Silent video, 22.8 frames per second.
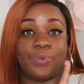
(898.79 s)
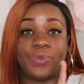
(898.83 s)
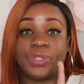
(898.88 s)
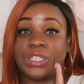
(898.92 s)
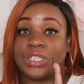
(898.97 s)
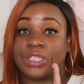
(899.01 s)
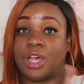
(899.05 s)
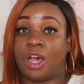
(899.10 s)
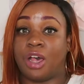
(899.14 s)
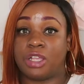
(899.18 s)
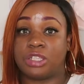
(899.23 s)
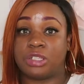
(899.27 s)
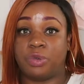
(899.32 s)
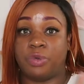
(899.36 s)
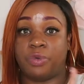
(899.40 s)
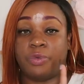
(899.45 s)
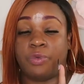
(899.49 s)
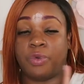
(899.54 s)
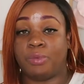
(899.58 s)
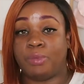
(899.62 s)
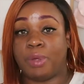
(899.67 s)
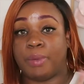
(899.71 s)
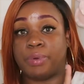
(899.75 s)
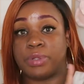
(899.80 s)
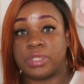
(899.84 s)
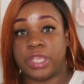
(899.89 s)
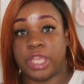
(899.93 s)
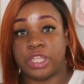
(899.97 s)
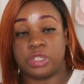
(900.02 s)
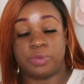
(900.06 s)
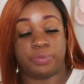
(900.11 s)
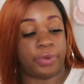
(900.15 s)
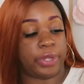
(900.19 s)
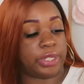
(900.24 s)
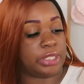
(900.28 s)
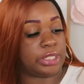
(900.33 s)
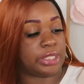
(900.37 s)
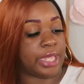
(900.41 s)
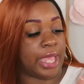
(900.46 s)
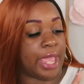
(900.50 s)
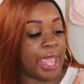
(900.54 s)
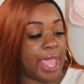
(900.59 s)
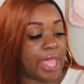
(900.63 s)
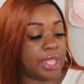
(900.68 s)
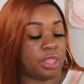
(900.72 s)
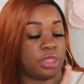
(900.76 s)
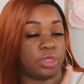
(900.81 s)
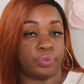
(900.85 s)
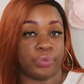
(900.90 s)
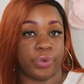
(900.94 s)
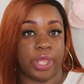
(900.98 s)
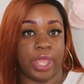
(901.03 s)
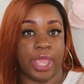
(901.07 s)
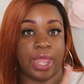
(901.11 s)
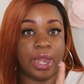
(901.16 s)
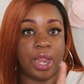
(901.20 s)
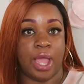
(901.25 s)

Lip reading: which is also one of my protection bracelets. I had three. I